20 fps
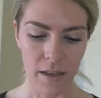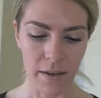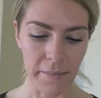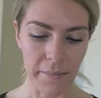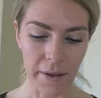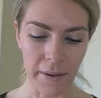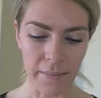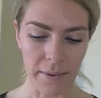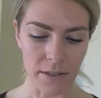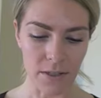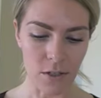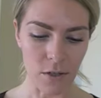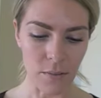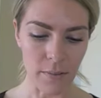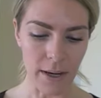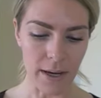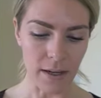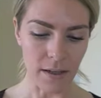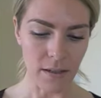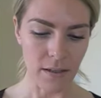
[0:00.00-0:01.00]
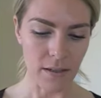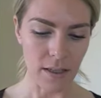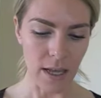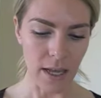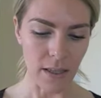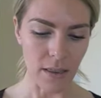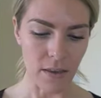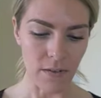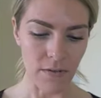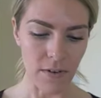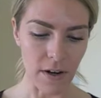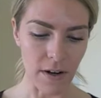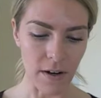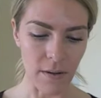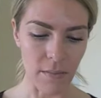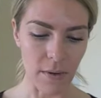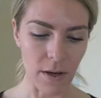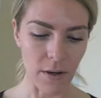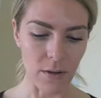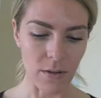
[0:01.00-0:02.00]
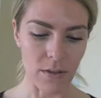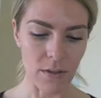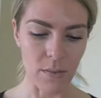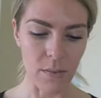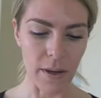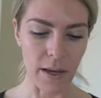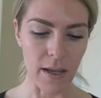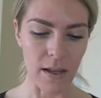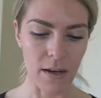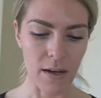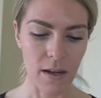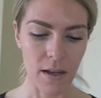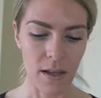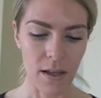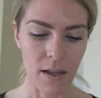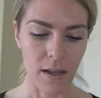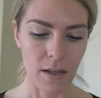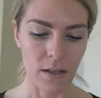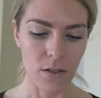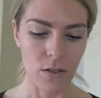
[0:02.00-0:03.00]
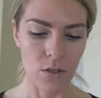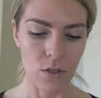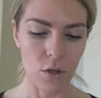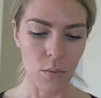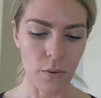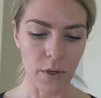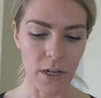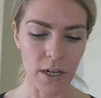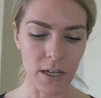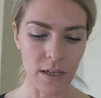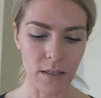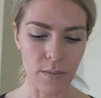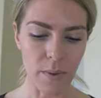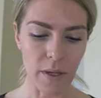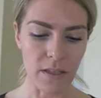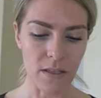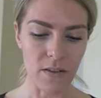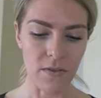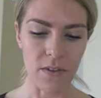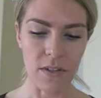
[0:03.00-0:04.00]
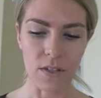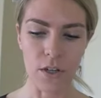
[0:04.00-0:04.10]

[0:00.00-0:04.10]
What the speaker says: It might be $2 at the very most, but it's super inexpensive.